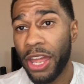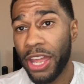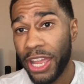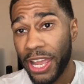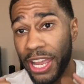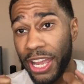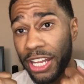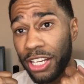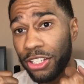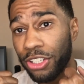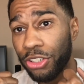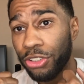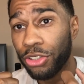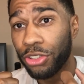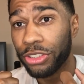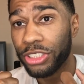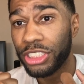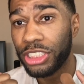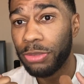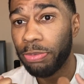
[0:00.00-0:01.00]
and
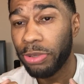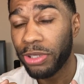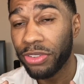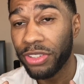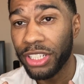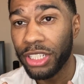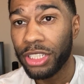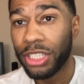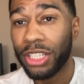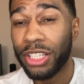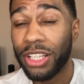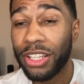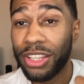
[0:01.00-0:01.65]
your spirit.